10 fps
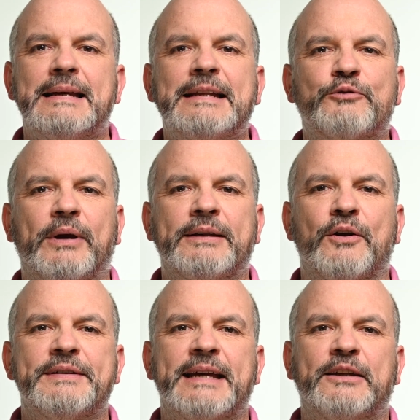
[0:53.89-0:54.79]
let's create
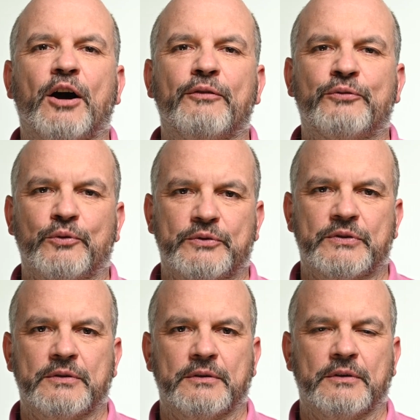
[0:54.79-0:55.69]
a set of
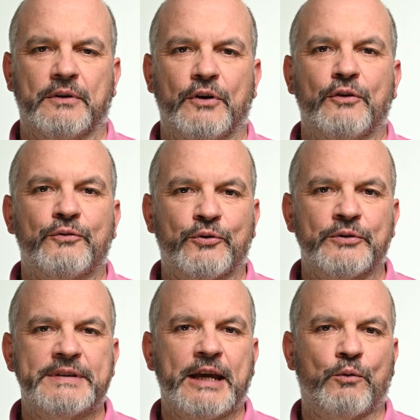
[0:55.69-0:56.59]
fruits.
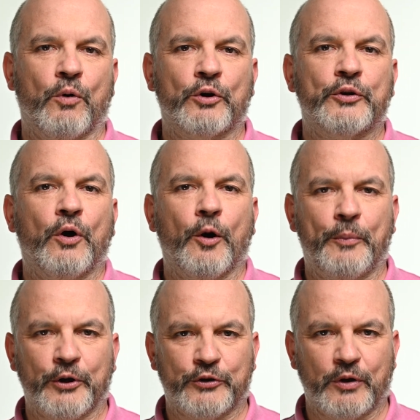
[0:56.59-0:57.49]
Fruits equal
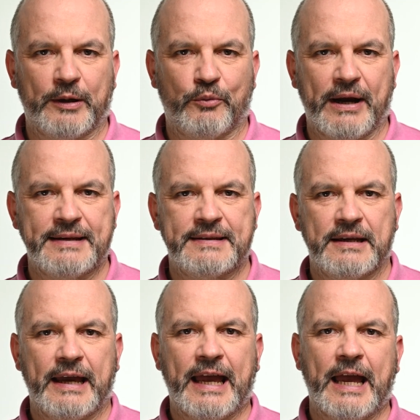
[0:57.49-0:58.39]
open curly brace,
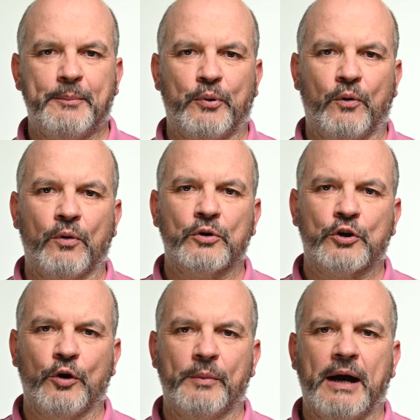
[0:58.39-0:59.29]
apple,
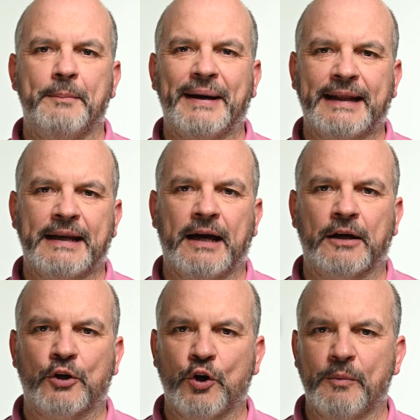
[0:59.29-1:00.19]
comma, banana,
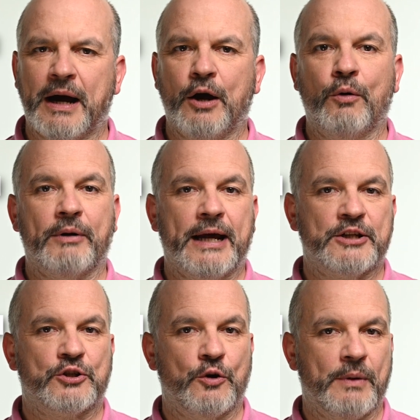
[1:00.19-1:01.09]
comma,
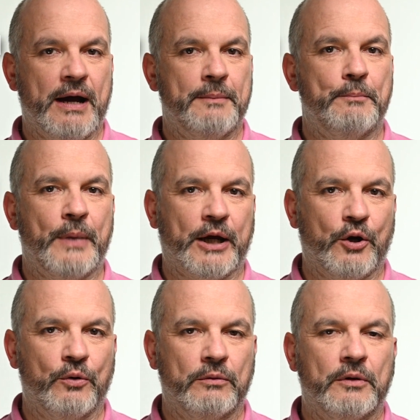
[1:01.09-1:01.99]
orange, comma,
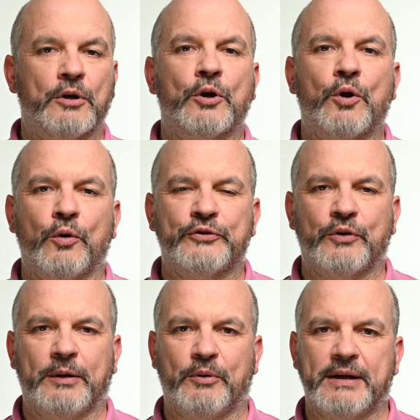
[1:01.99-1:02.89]
mango, close
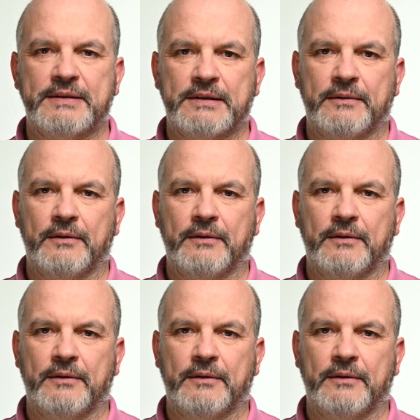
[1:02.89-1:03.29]
curly brace.